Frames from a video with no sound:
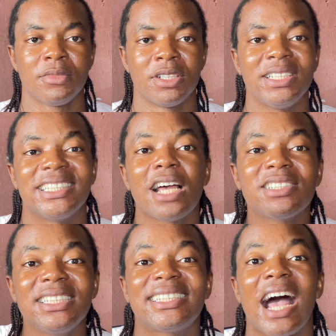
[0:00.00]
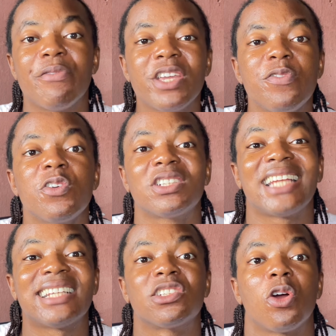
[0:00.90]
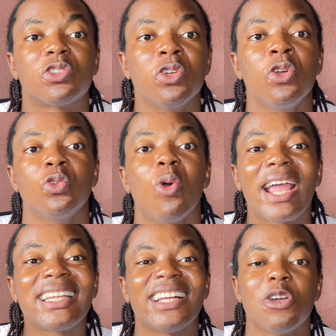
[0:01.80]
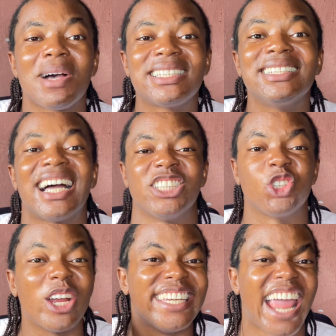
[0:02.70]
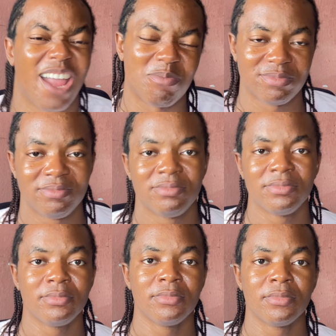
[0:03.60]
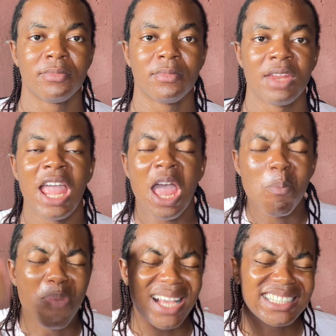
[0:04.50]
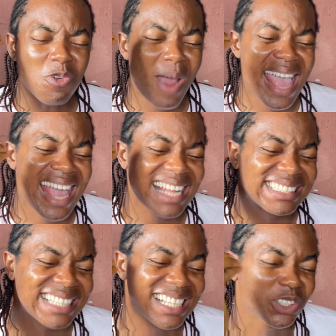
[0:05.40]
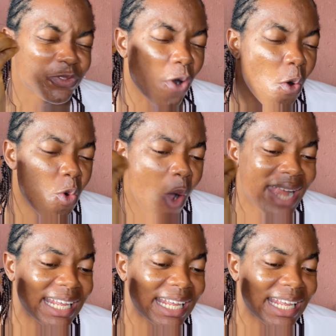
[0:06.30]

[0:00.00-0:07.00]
The southeast have given us that slot to get Anioma state and join them. Person wey get sense for Ukwuani